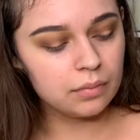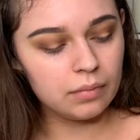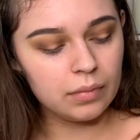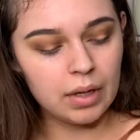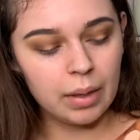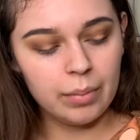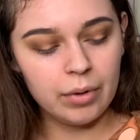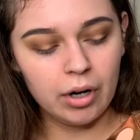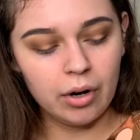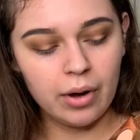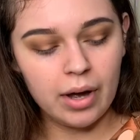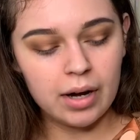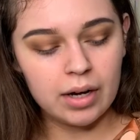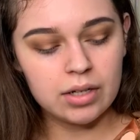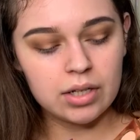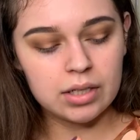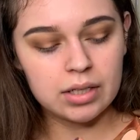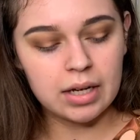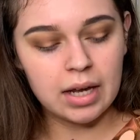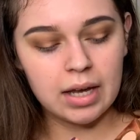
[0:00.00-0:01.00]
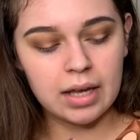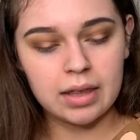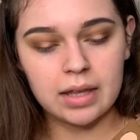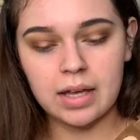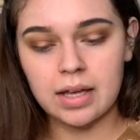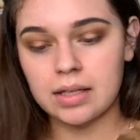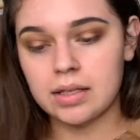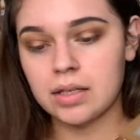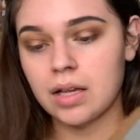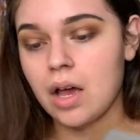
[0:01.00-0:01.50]
I'm going to go ahead and just take
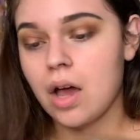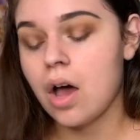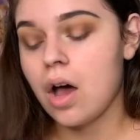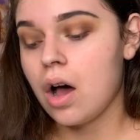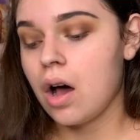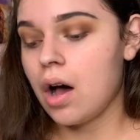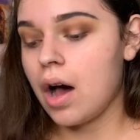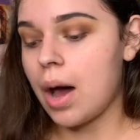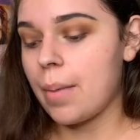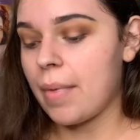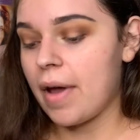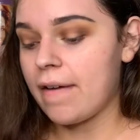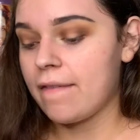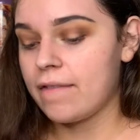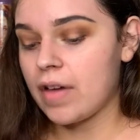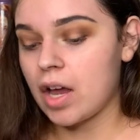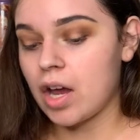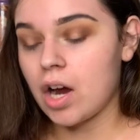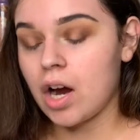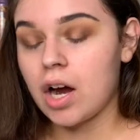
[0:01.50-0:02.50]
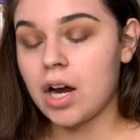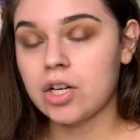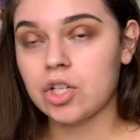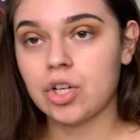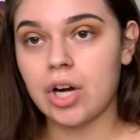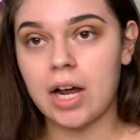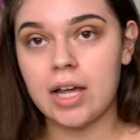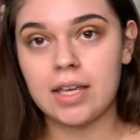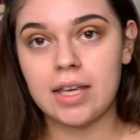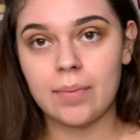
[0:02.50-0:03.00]
this on my finger and
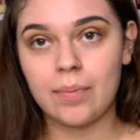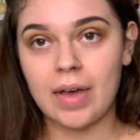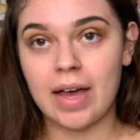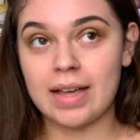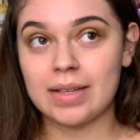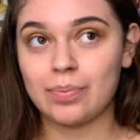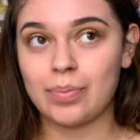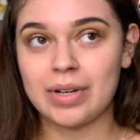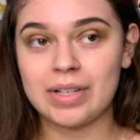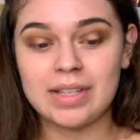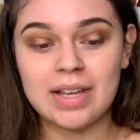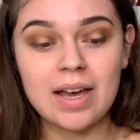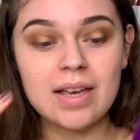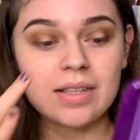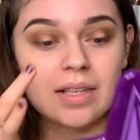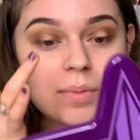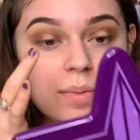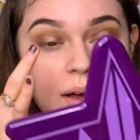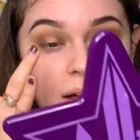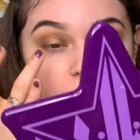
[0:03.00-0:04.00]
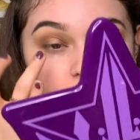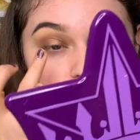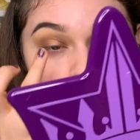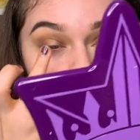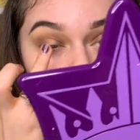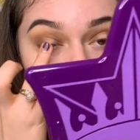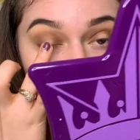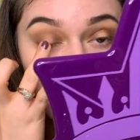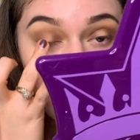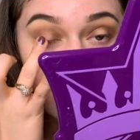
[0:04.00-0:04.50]
try and keep it as precise as
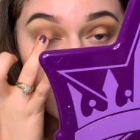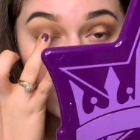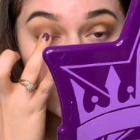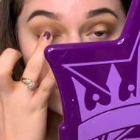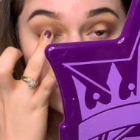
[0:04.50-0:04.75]
possible and